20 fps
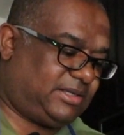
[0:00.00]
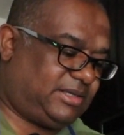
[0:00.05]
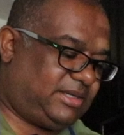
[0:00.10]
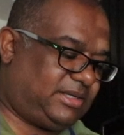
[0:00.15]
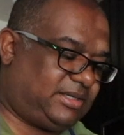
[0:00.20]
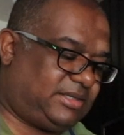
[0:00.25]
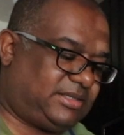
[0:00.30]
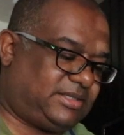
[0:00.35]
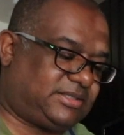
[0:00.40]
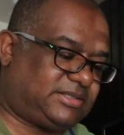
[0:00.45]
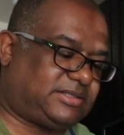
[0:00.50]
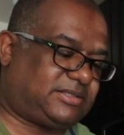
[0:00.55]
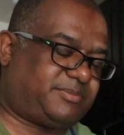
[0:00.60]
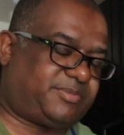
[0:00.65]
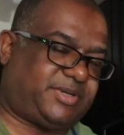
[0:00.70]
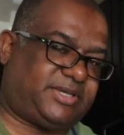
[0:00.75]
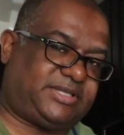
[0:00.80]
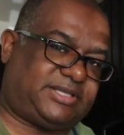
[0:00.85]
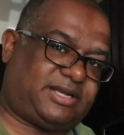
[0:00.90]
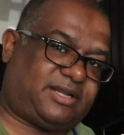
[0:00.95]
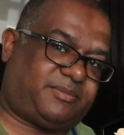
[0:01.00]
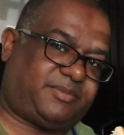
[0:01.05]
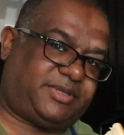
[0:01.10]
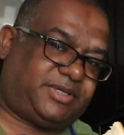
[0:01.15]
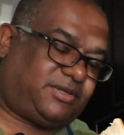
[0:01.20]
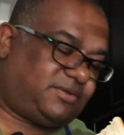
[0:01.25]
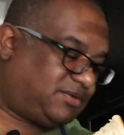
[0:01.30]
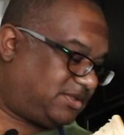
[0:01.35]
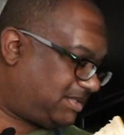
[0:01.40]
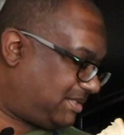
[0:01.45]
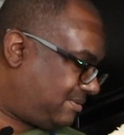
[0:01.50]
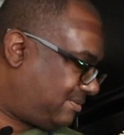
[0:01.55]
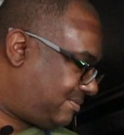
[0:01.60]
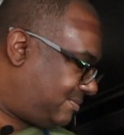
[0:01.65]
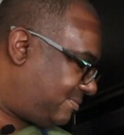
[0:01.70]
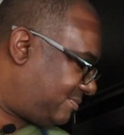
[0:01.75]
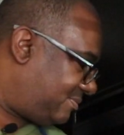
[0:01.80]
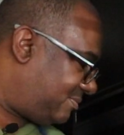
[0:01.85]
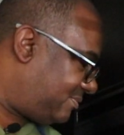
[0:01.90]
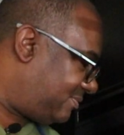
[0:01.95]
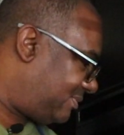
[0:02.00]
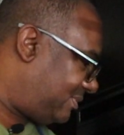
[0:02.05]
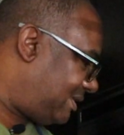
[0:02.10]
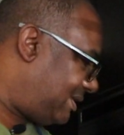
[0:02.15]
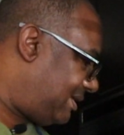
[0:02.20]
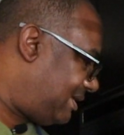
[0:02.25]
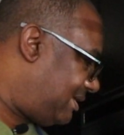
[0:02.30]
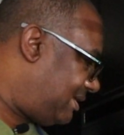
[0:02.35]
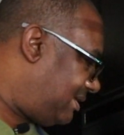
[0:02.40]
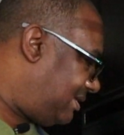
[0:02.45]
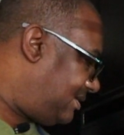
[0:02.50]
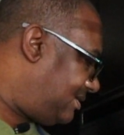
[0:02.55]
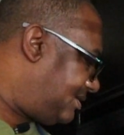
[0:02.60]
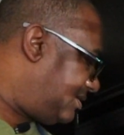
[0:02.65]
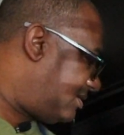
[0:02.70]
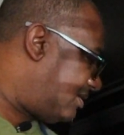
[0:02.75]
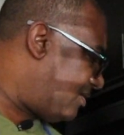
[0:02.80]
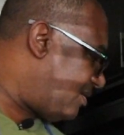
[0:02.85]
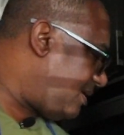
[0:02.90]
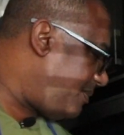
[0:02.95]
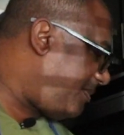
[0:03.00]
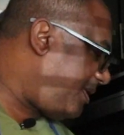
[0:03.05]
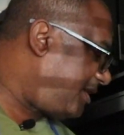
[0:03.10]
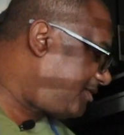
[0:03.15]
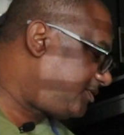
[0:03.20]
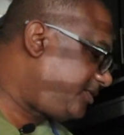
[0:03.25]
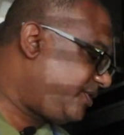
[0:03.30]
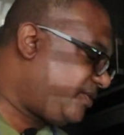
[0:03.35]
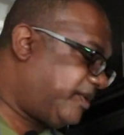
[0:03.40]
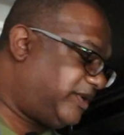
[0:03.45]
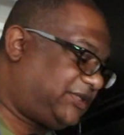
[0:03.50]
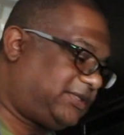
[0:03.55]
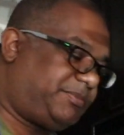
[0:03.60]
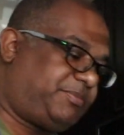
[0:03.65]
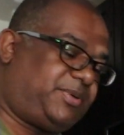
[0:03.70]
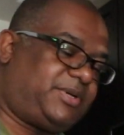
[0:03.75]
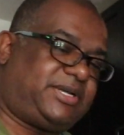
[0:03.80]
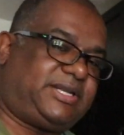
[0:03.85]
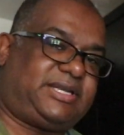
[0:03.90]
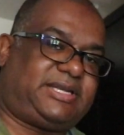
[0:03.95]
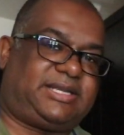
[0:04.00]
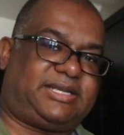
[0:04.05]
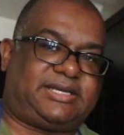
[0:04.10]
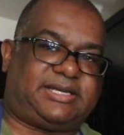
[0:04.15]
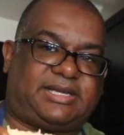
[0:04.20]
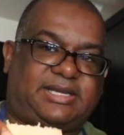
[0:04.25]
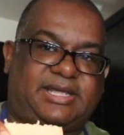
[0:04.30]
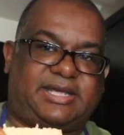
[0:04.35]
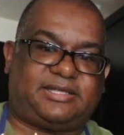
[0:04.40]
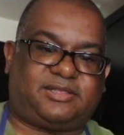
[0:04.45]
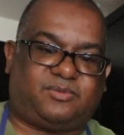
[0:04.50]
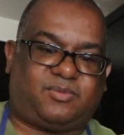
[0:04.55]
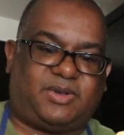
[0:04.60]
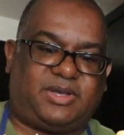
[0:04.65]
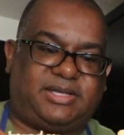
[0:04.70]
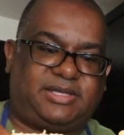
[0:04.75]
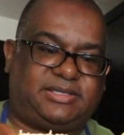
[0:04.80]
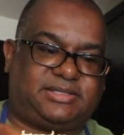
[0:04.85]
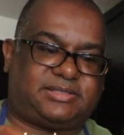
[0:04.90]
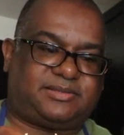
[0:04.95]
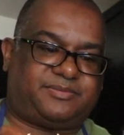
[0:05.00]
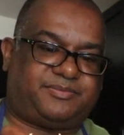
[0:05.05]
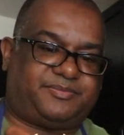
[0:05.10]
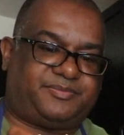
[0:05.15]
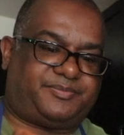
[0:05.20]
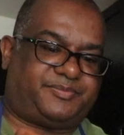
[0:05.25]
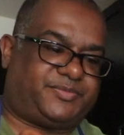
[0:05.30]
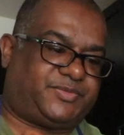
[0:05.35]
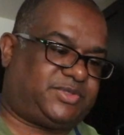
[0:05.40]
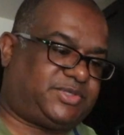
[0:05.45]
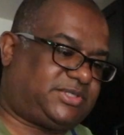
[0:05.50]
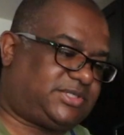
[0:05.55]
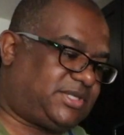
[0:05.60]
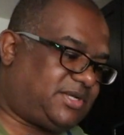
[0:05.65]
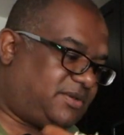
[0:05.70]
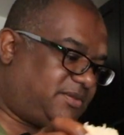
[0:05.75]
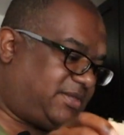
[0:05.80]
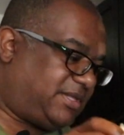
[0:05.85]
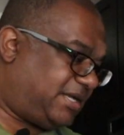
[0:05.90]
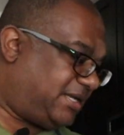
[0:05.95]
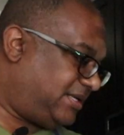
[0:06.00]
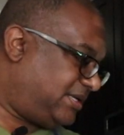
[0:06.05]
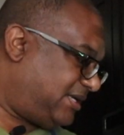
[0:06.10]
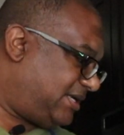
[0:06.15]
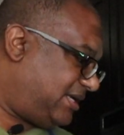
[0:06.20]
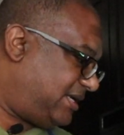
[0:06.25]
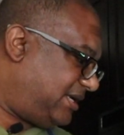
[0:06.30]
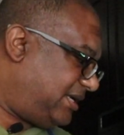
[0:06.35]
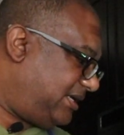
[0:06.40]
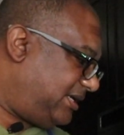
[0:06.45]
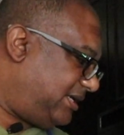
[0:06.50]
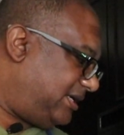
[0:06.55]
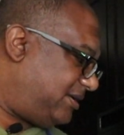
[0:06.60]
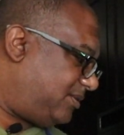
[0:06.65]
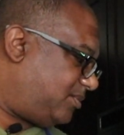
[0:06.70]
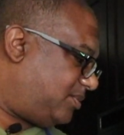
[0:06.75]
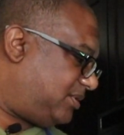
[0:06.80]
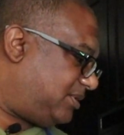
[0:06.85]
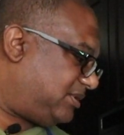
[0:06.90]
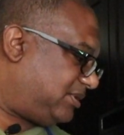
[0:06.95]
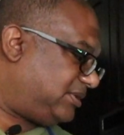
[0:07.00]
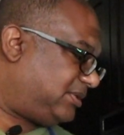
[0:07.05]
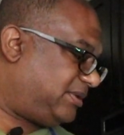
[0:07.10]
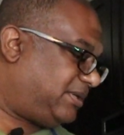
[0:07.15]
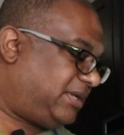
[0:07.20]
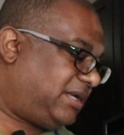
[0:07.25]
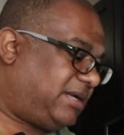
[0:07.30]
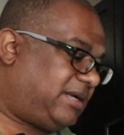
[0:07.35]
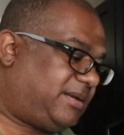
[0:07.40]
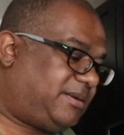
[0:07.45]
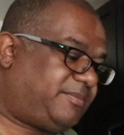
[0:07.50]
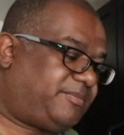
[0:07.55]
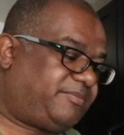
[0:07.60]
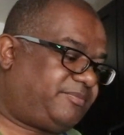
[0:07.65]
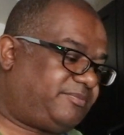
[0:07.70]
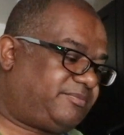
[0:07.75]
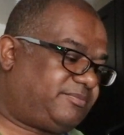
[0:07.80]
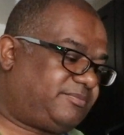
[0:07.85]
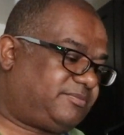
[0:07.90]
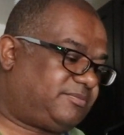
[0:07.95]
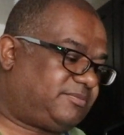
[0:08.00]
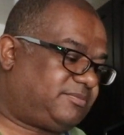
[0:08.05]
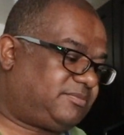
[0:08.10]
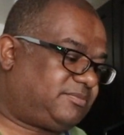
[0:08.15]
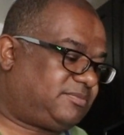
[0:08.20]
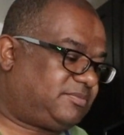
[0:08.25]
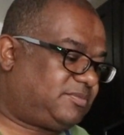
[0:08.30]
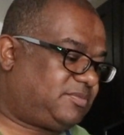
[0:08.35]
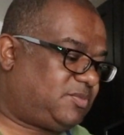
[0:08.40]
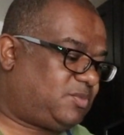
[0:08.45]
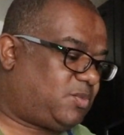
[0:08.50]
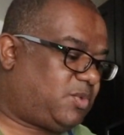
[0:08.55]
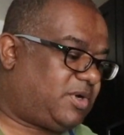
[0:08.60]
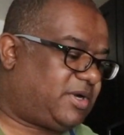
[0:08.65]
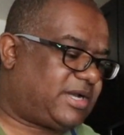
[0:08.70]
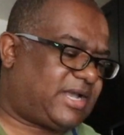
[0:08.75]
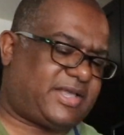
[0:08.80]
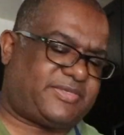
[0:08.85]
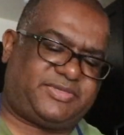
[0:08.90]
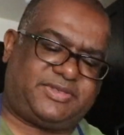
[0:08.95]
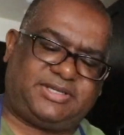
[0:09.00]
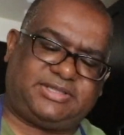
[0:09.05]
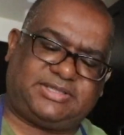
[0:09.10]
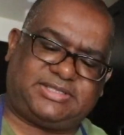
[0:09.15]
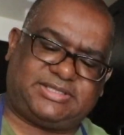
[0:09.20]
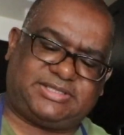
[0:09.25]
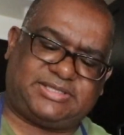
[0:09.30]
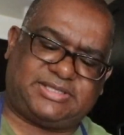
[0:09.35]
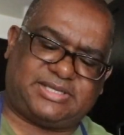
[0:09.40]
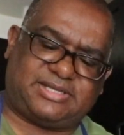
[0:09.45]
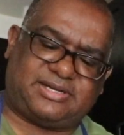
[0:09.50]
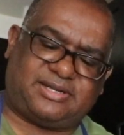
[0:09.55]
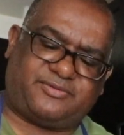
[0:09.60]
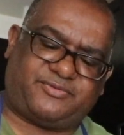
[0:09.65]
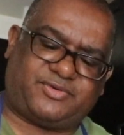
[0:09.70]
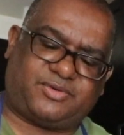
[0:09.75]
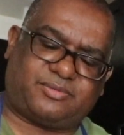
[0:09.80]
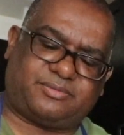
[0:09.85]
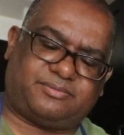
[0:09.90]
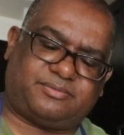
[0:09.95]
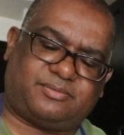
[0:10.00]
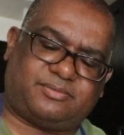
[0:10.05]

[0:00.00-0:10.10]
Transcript: And this is the bread that I'll be using. So I'm actually going to put it in lengthwise so that it will work. I think this is enough for